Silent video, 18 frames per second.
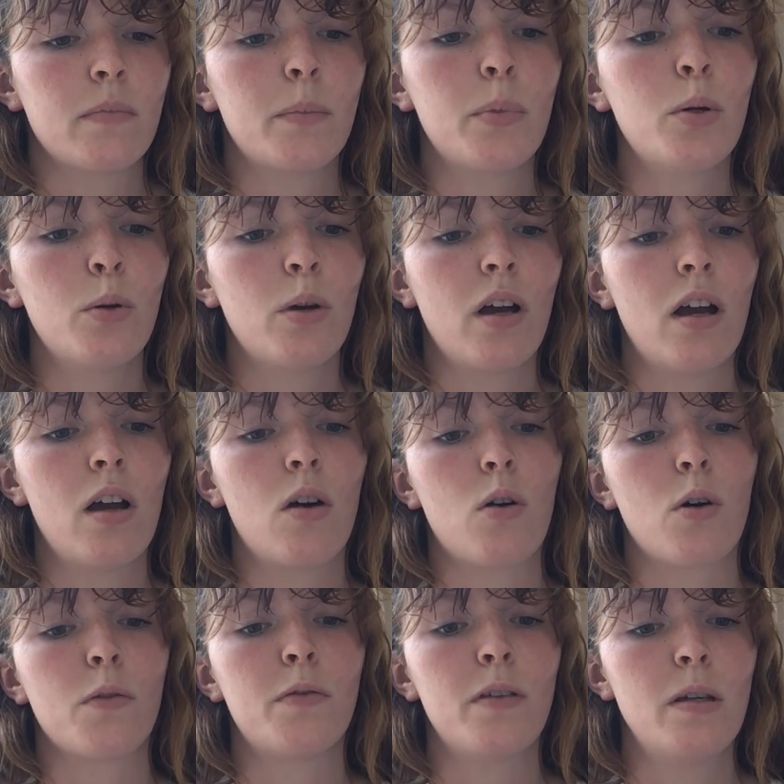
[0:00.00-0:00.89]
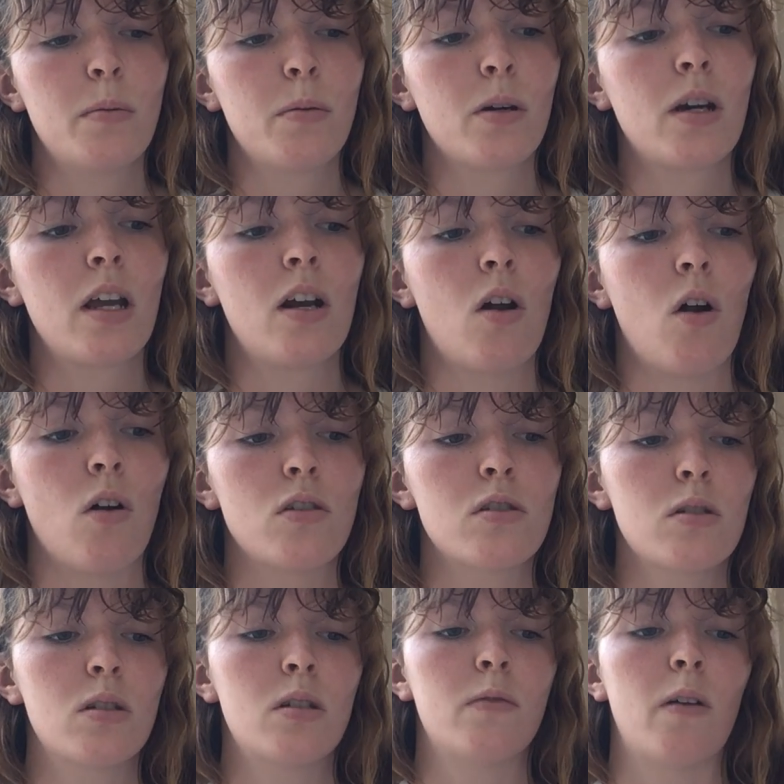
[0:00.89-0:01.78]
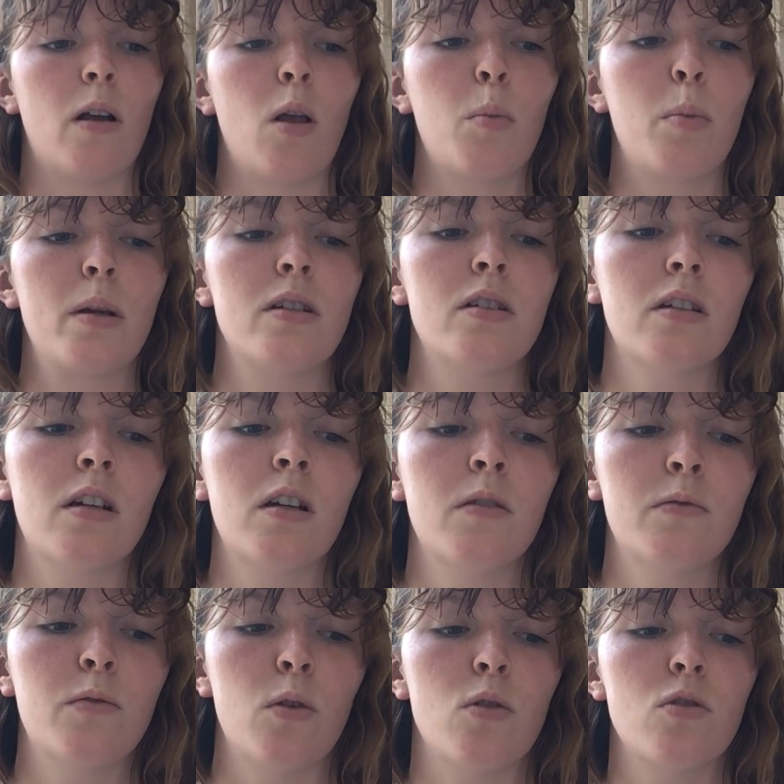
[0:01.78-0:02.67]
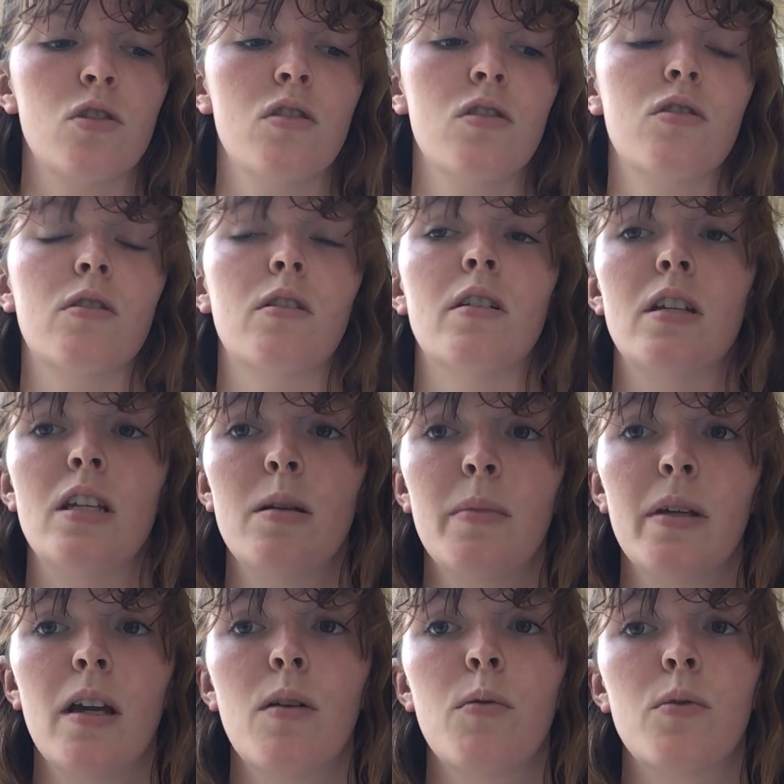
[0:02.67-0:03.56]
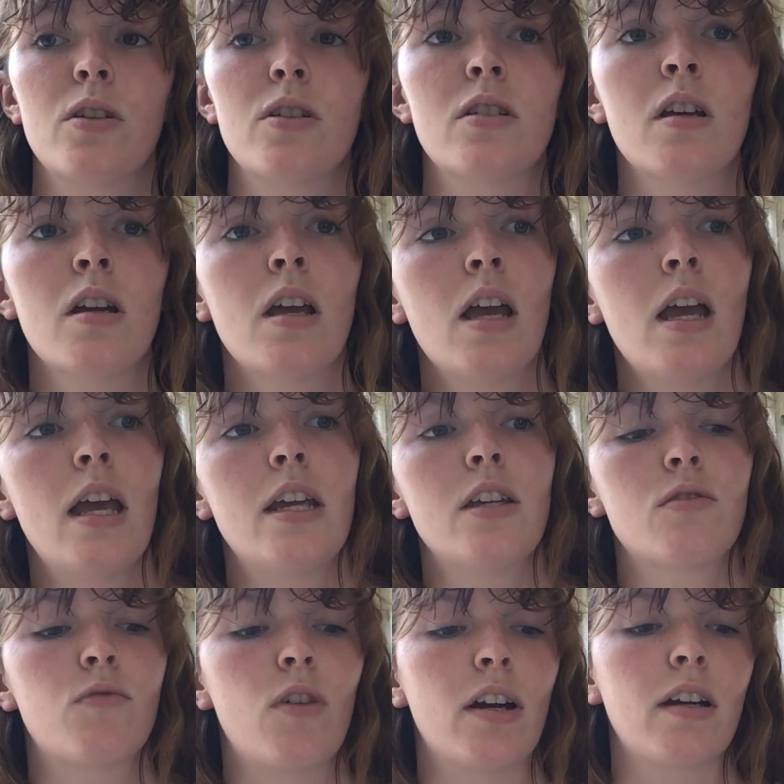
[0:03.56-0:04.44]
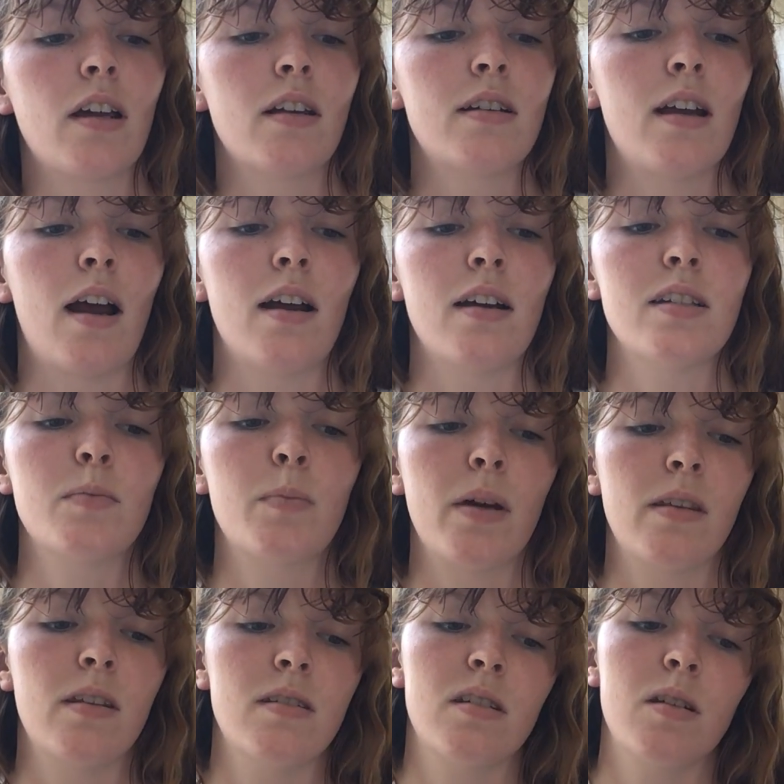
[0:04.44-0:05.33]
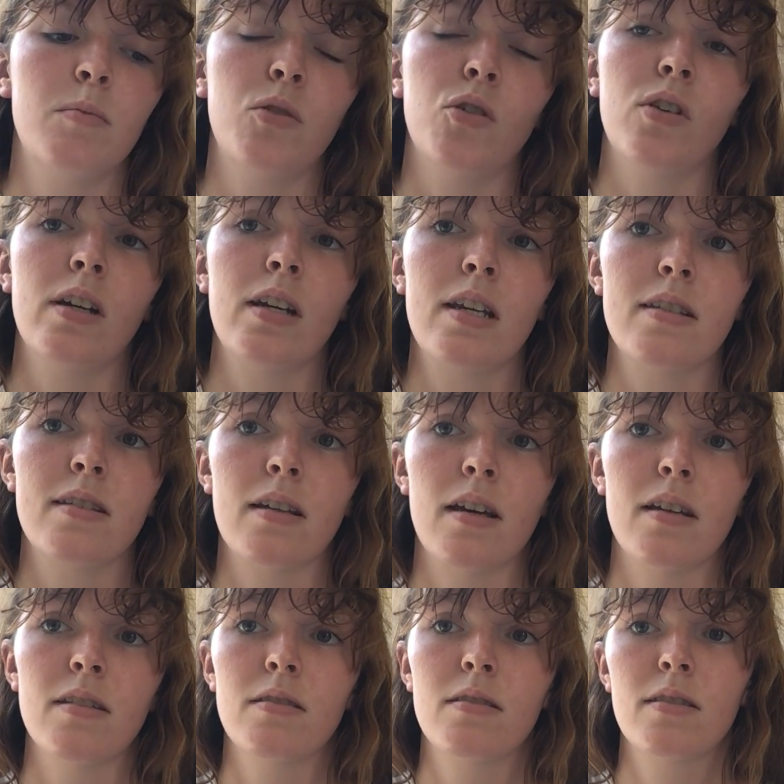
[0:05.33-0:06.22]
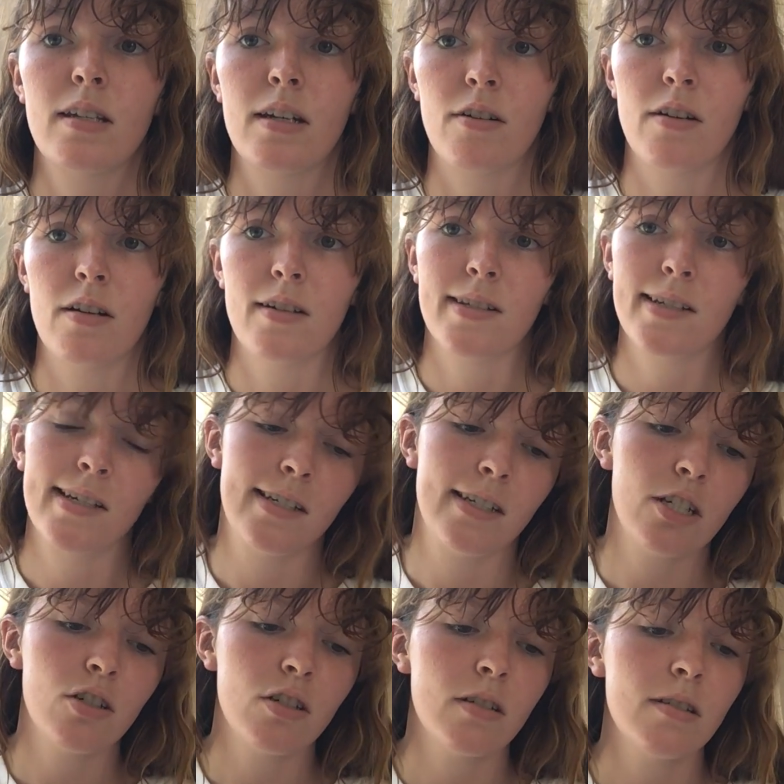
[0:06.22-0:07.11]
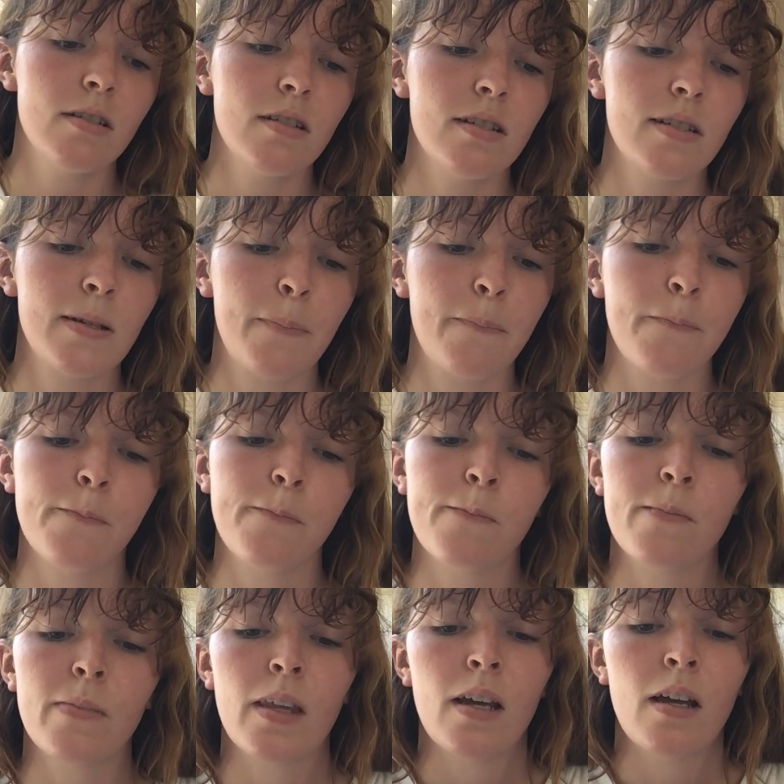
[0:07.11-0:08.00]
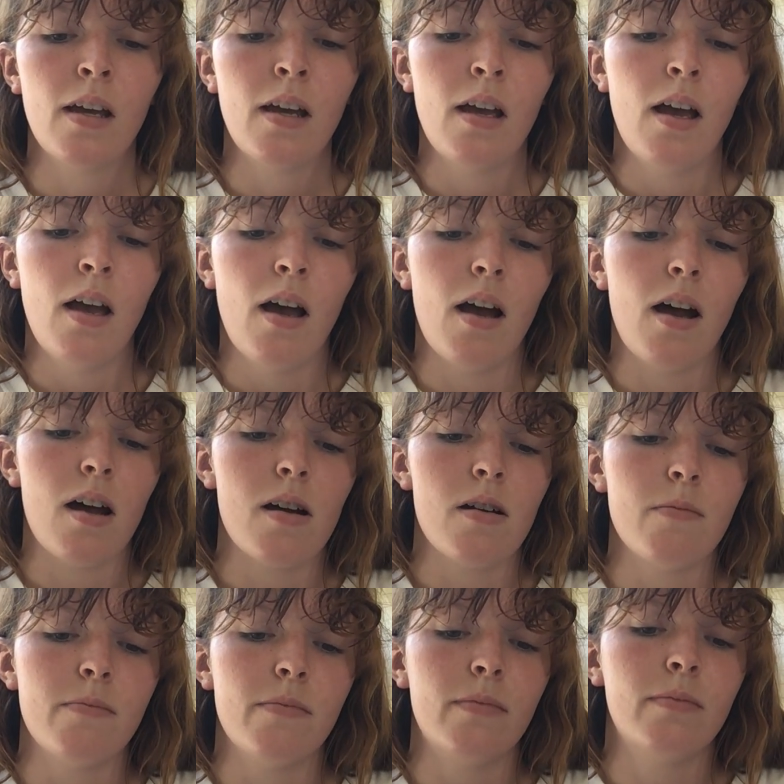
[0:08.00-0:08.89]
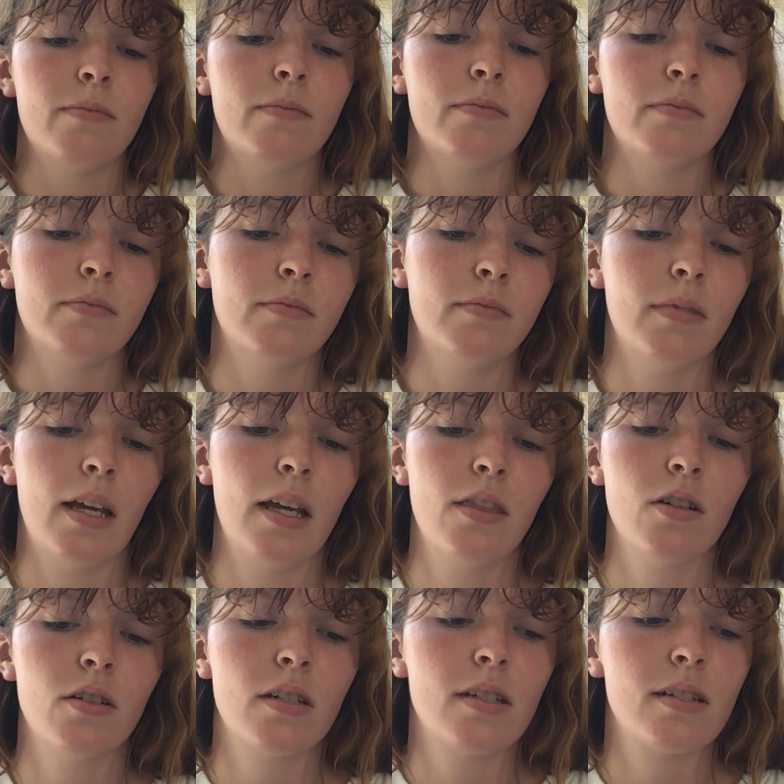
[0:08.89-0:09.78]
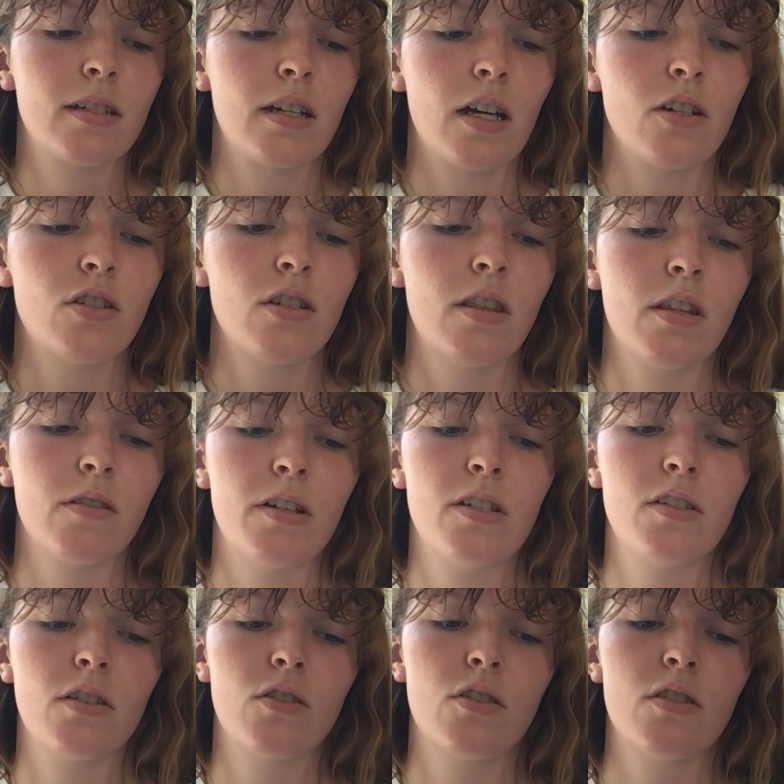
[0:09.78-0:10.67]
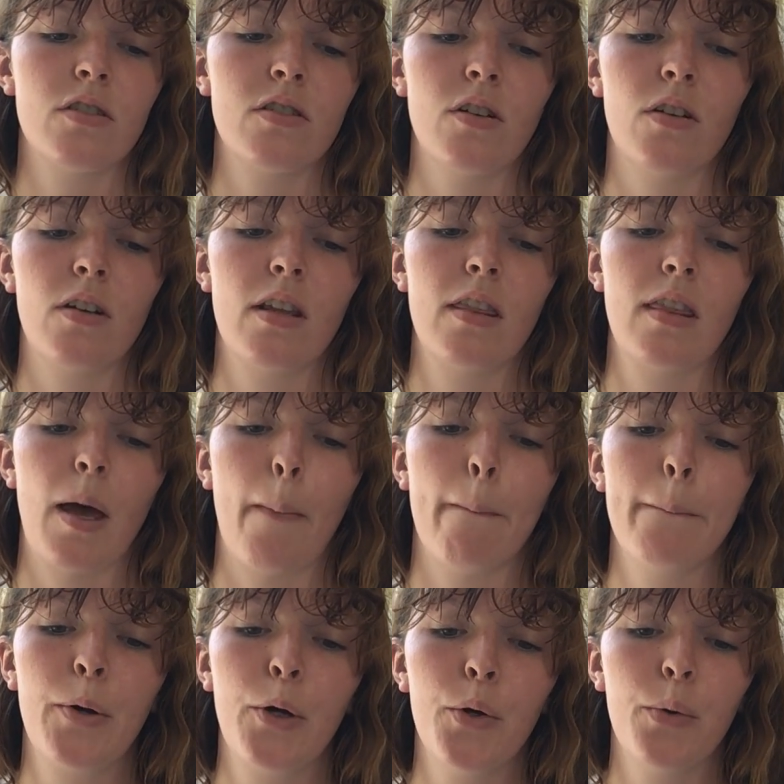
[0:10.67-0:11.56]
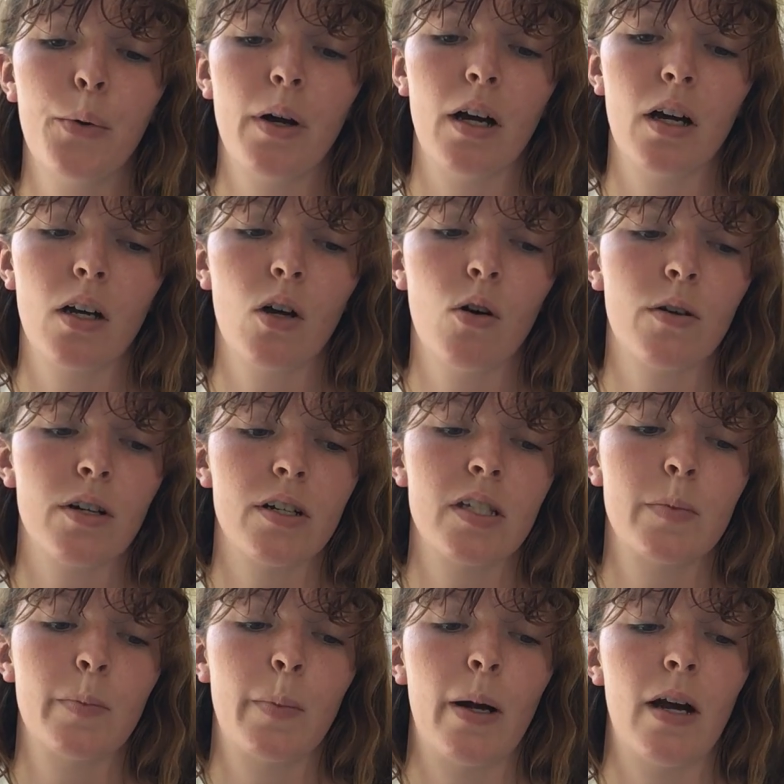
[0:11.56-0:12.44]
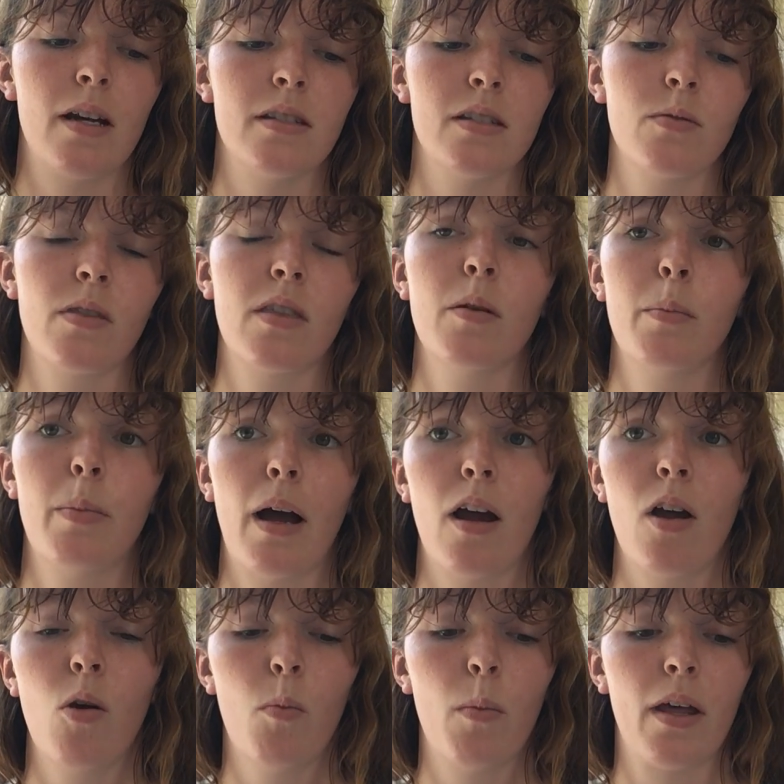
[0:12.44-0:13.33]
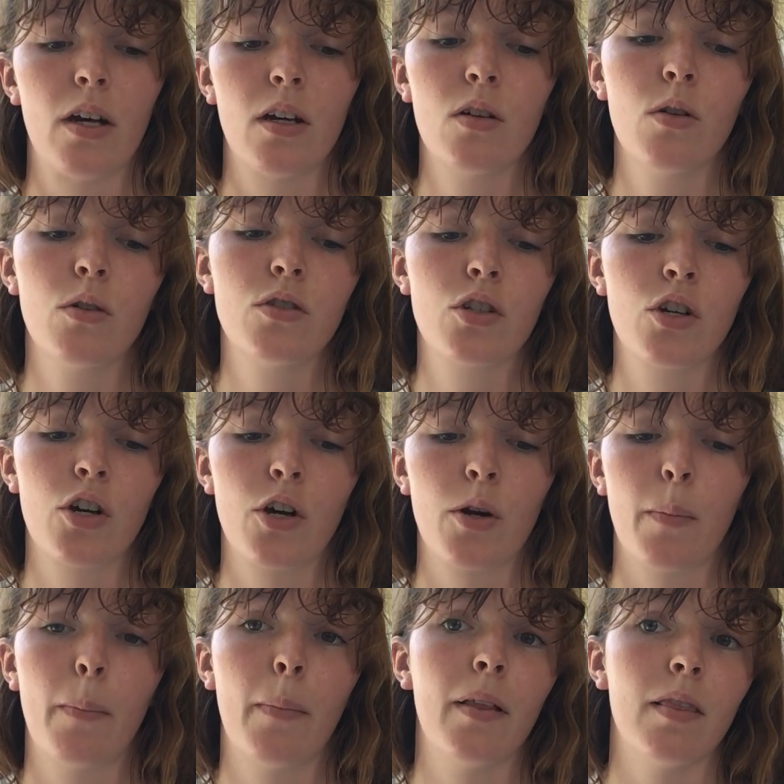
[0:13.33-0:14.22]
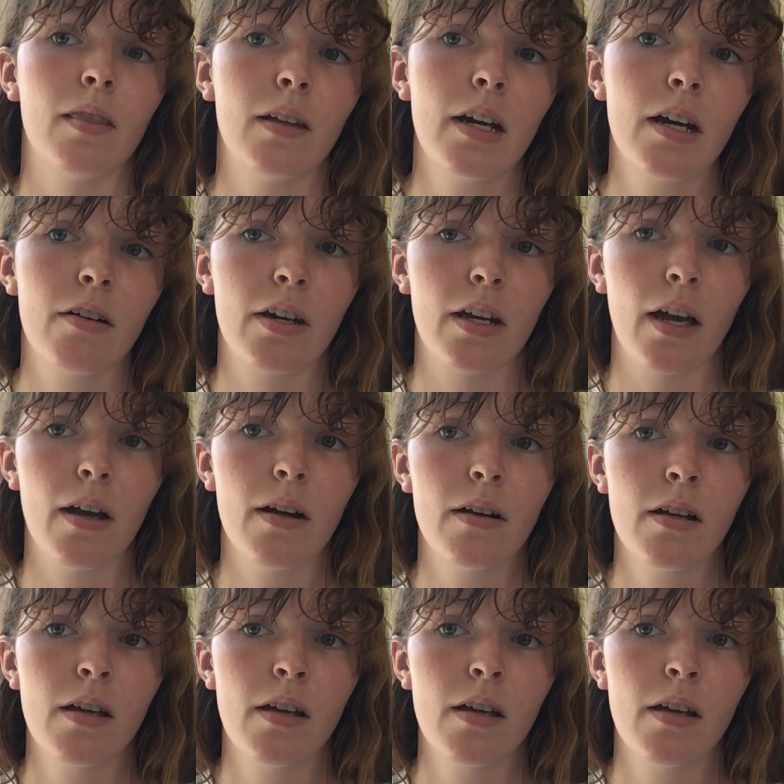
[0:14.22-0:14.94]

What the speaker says: PUA or fever can also develop into convulsions or anemia, which is recognized by these communities as serious conditions. In their discussion, the researchers noted that PUA corresponds with the biomedical term malaria,